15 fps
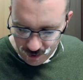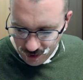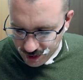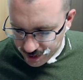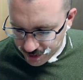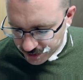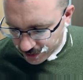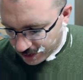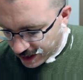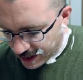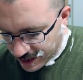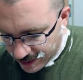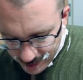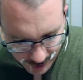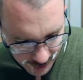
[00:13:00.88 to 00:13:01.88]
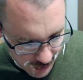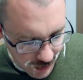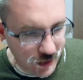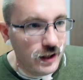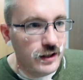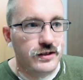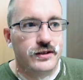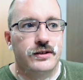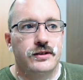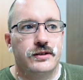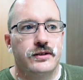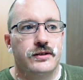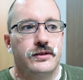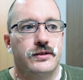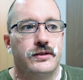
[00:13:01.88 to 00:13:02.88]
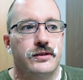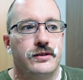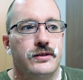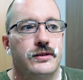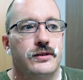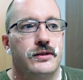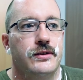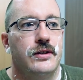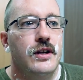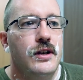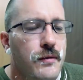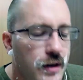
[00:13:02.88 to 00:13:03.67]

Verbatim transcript: more of those. Okay, let's... You know